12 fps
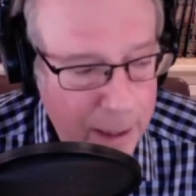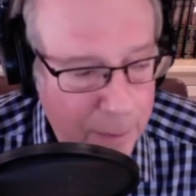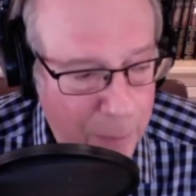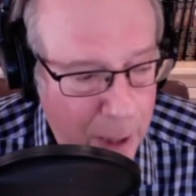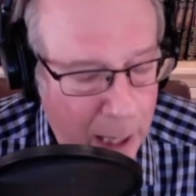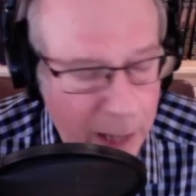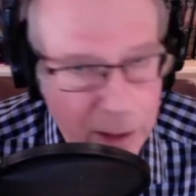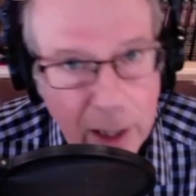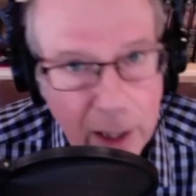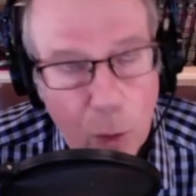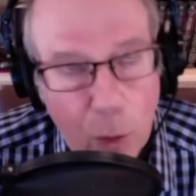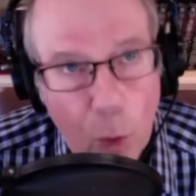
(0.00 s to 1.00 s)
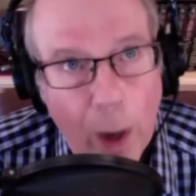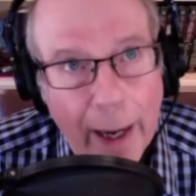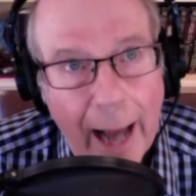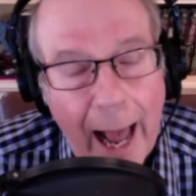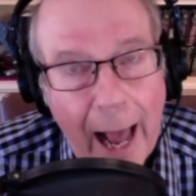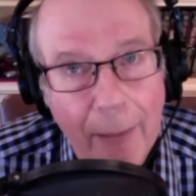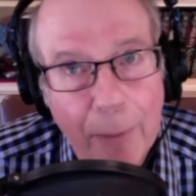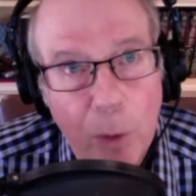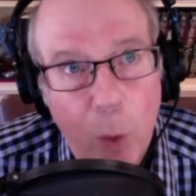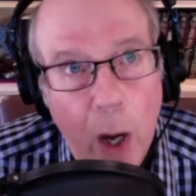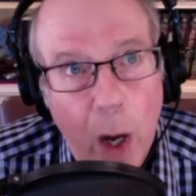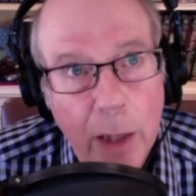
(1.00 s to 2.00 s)
But I think what happened
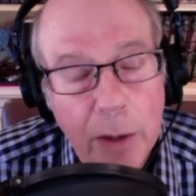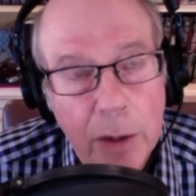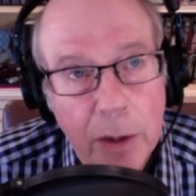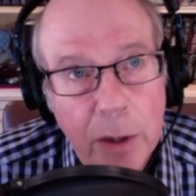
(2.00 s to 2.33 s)
was